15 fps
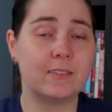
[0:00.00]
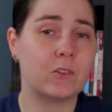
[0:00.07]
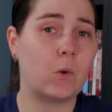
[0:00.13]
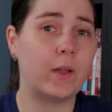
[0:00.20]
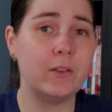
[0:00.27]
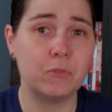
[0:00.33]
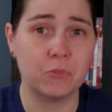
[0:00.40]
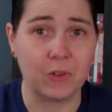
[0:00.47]
is
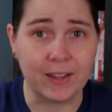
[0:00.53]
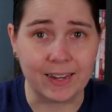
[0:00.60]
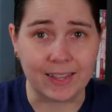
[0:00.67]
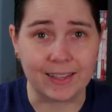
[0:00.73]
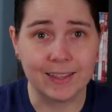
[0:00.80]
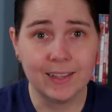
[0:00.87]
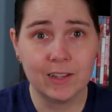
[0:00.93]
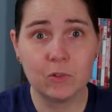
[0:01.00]
quite
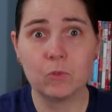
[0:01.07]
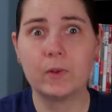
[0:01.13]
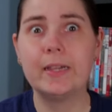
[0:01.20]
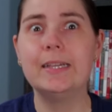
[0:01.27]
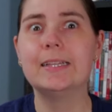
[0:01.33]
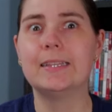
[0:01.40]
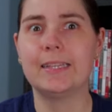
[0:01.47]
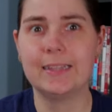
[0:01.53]
funny,
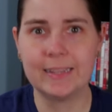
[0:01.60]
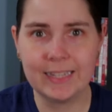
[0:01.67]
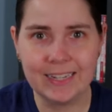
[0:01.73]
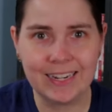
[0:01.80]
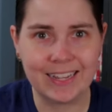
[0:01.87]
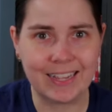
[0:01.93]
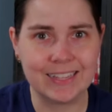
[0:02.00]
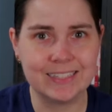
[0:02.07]
really
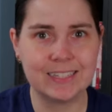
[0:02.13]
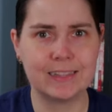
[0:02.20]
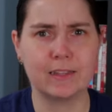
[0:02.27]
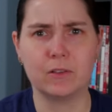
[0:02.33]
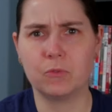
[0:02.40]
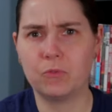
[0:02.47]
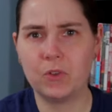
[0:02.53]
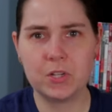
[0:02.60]
leaning into
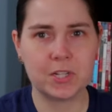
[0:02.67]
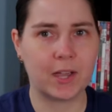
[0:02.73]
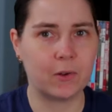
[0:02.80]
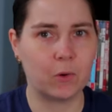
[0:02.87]
the fish